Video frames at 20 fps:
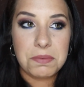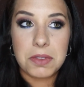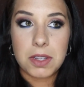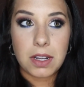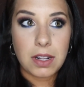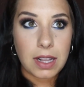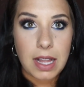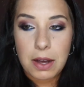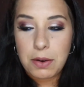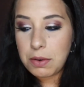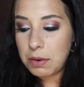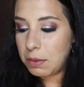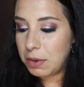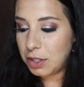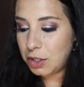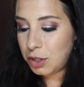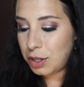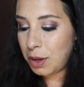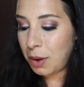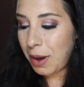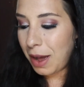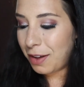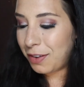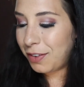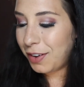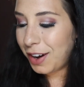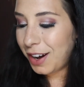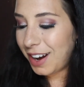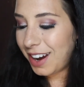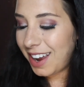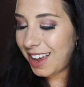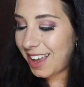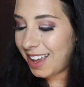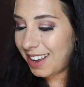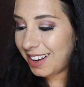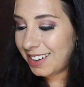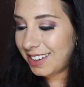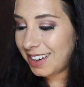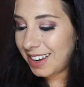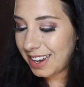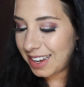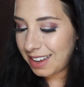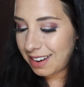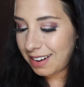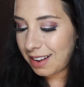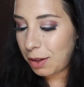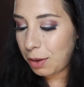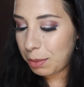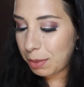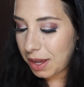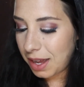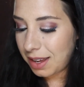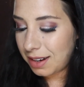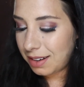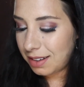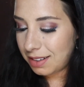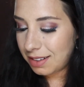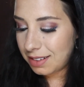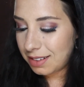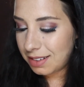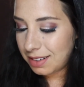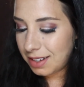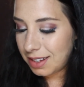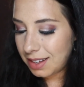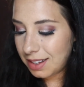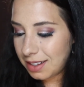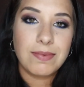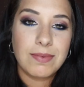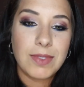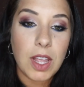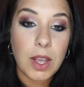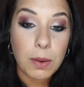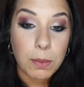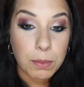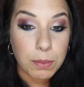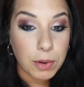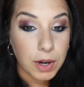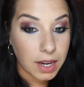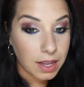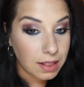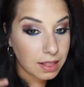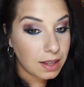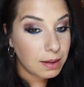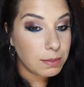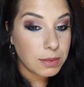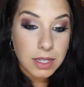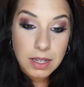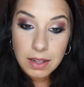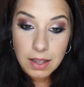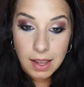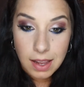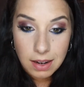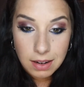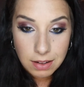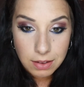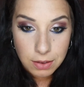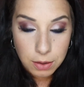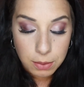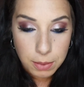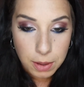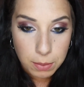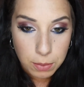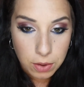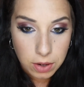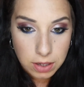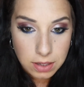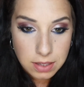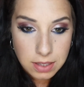clout whatsoever, and I can help kind of bring them to light a little bit more.